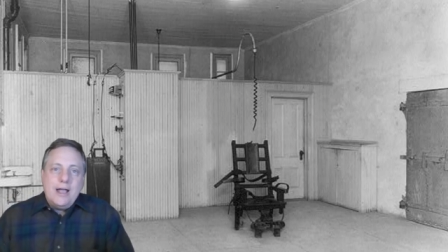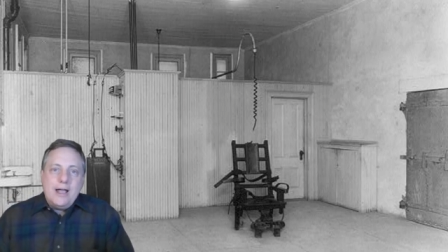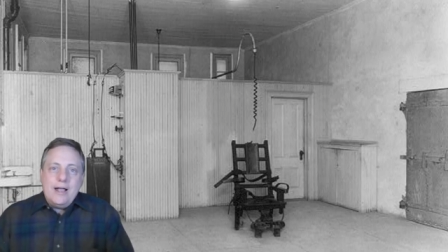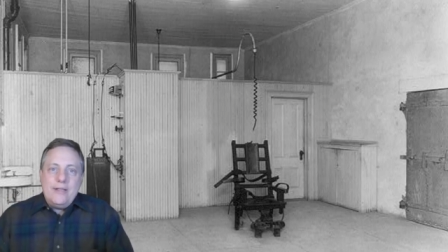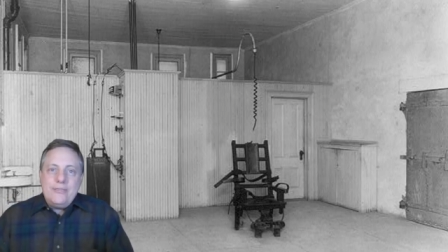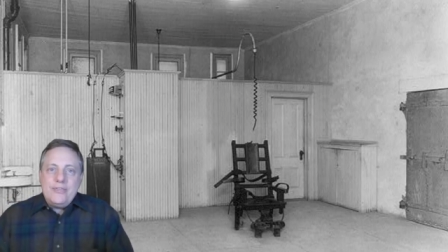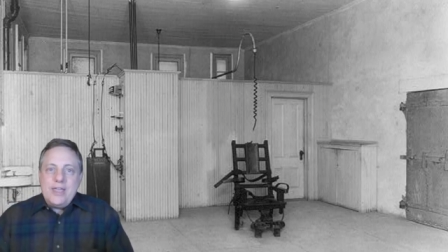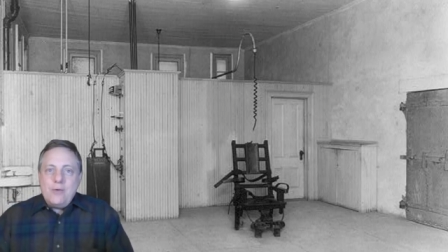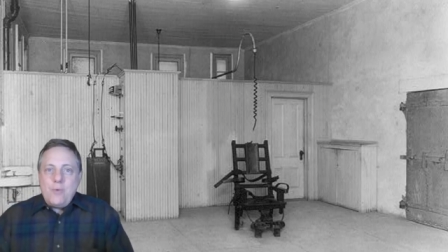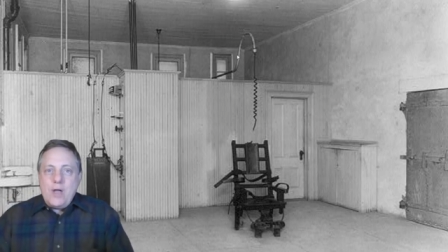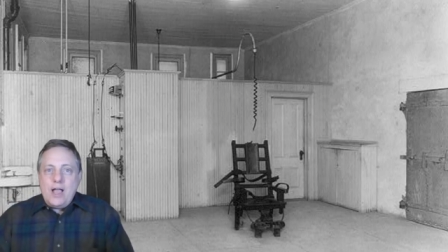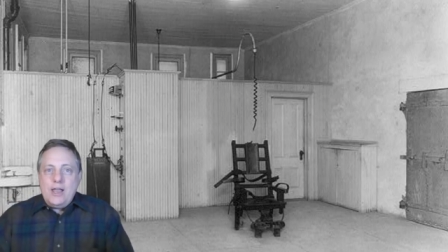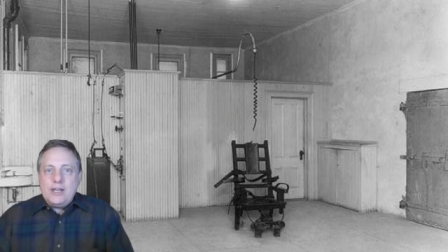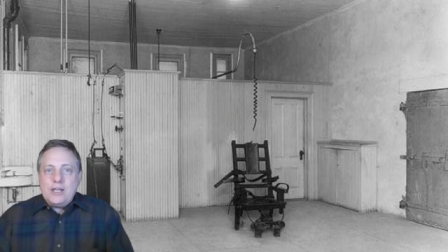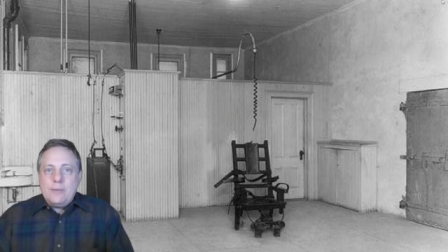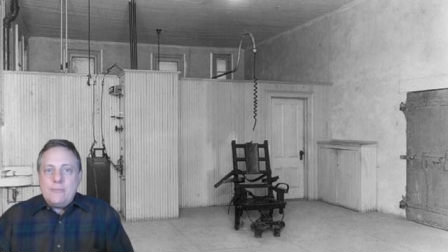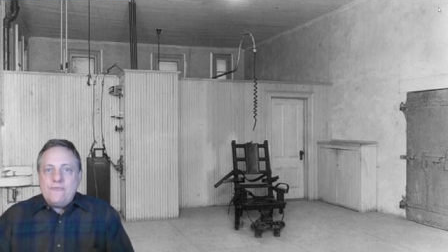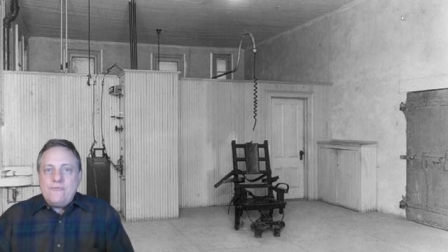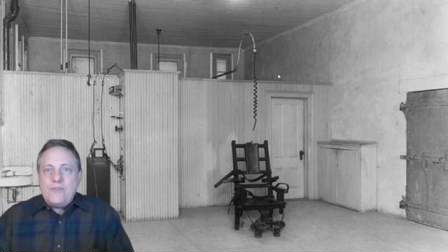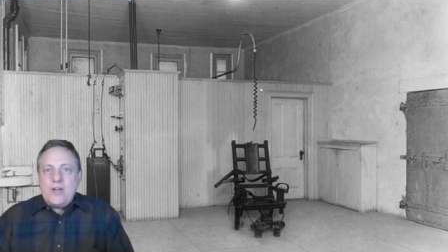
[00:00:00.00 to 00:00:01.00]
and they
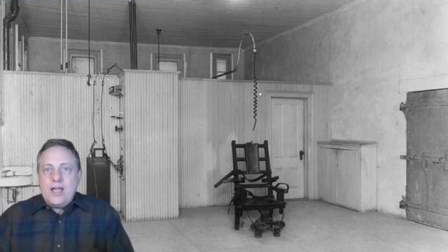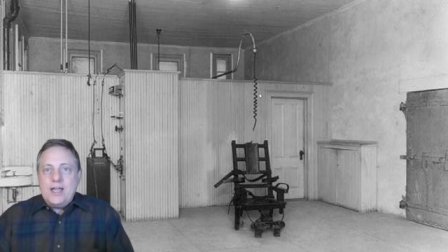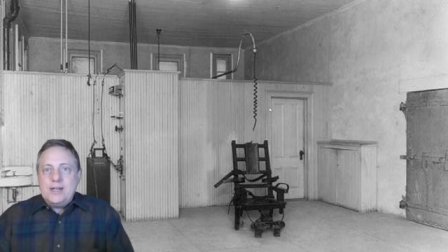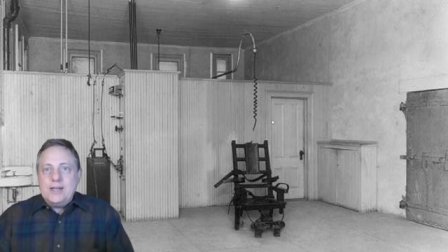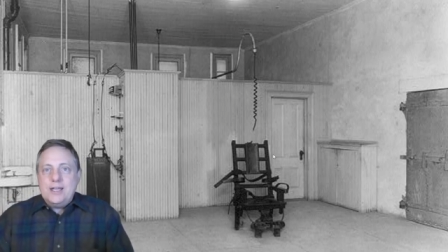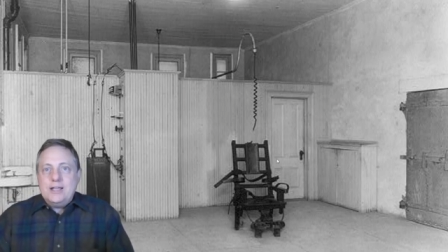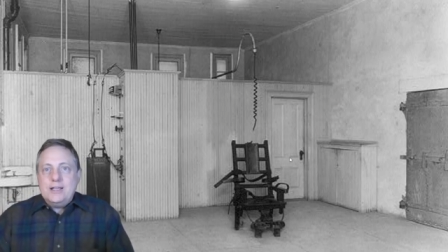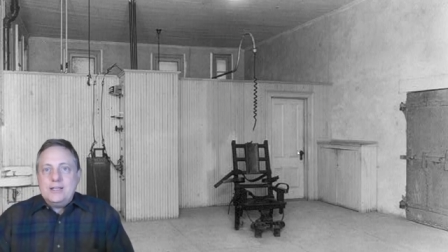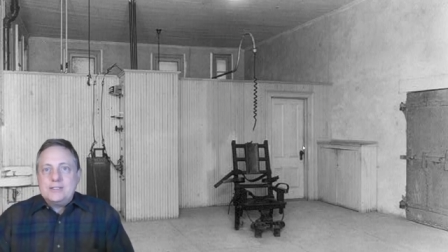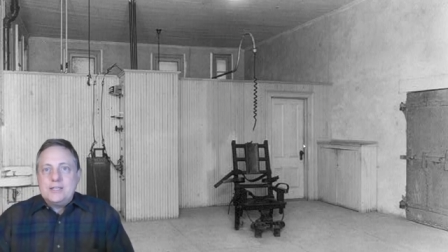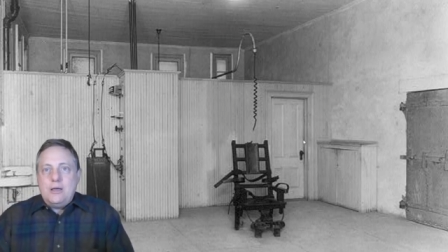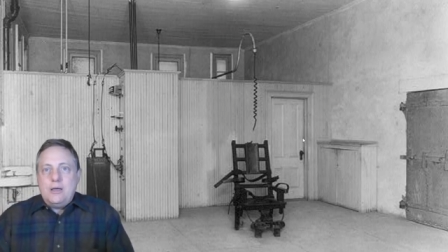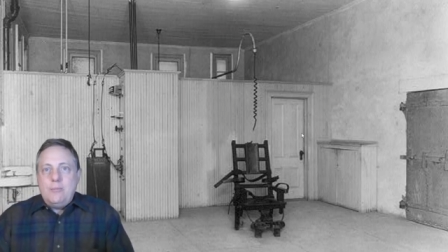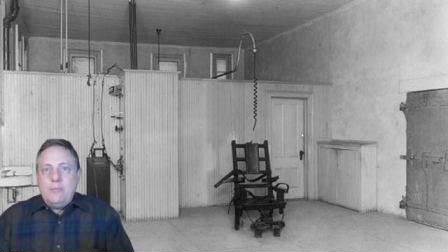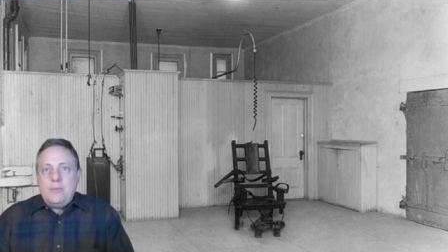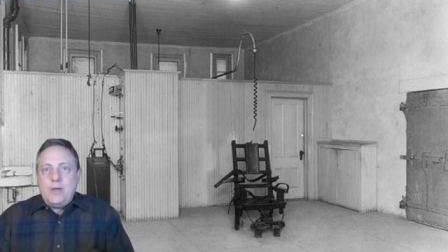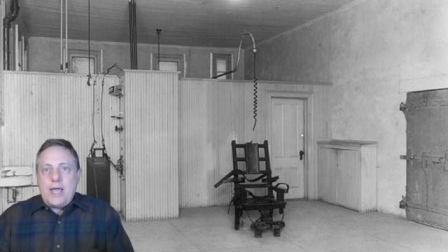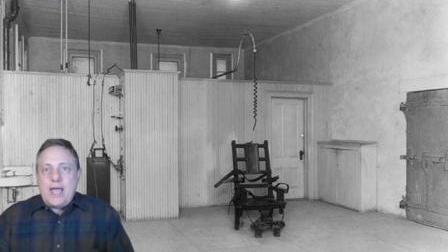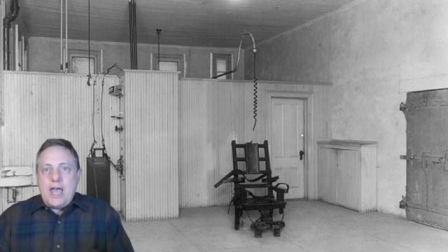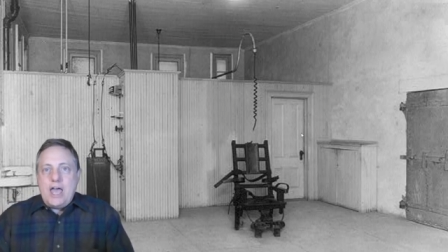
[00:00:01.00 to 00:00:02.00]
wound up finding
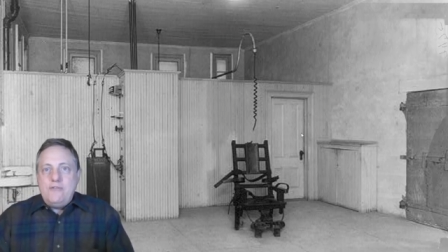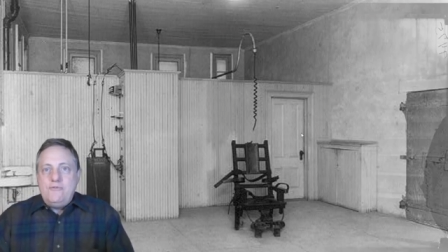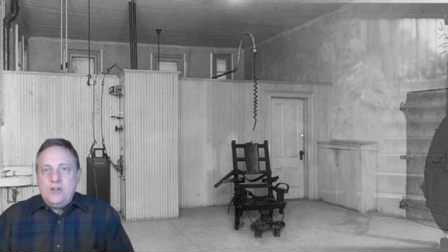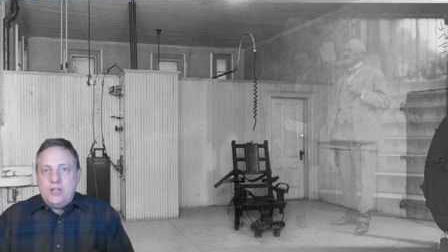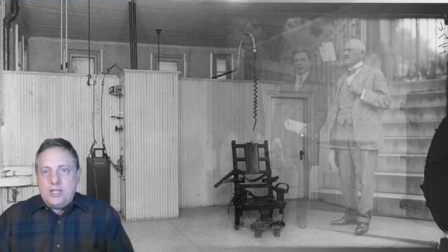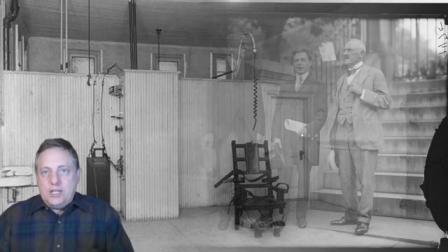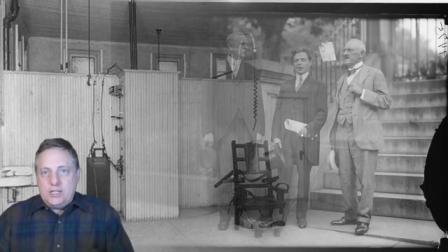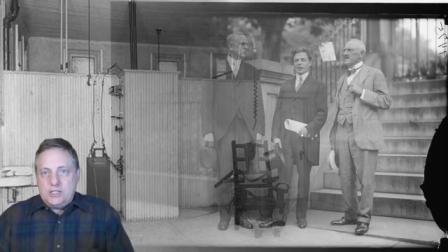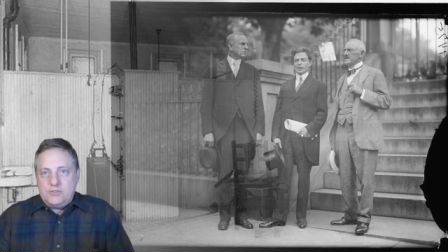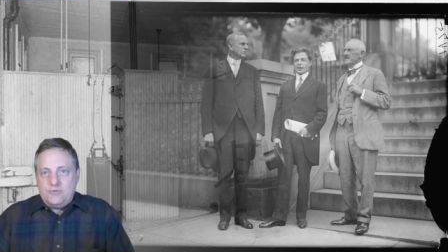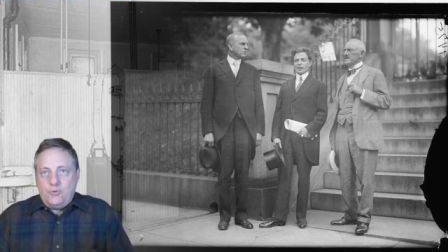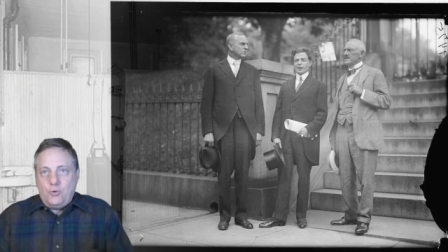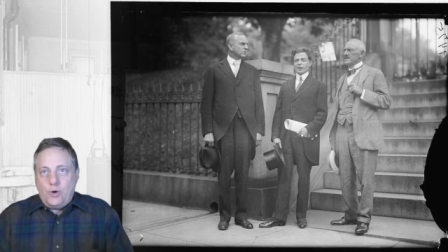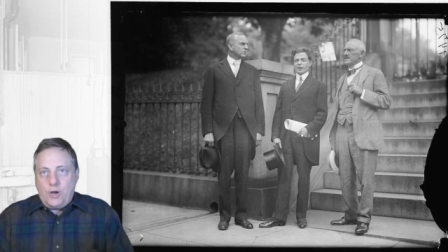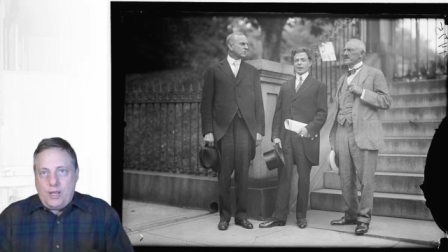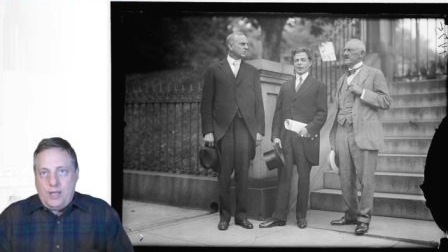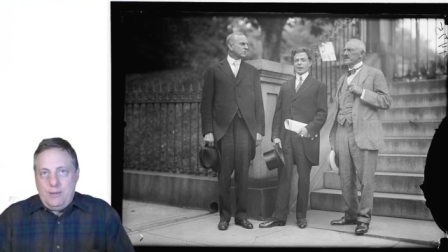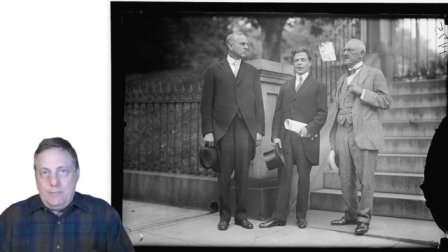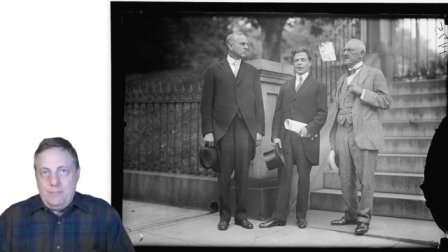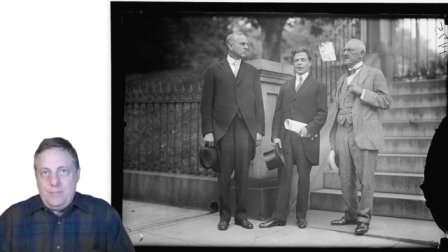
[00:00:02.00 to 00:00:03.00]
some advocates for
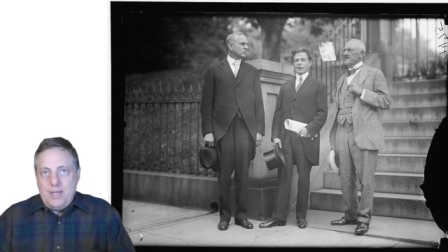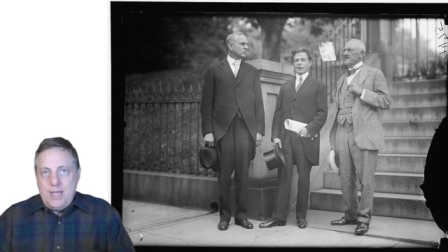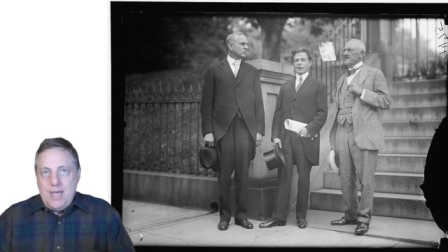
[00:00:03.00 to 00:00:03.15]
him.